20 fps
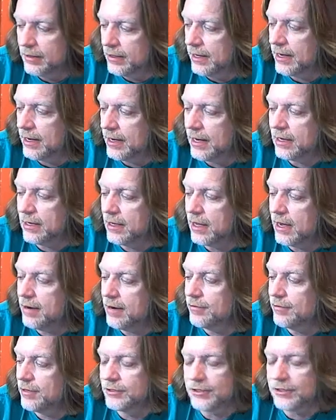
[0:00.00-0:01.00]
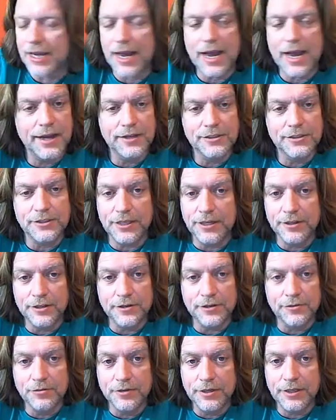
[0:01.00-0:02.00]
and I love those guys there.
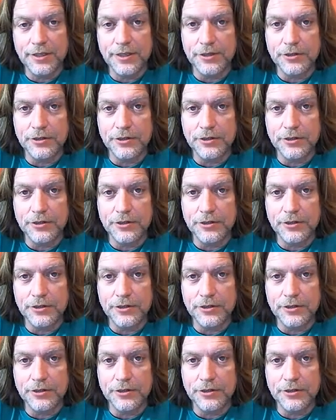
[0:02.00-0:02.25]
They're really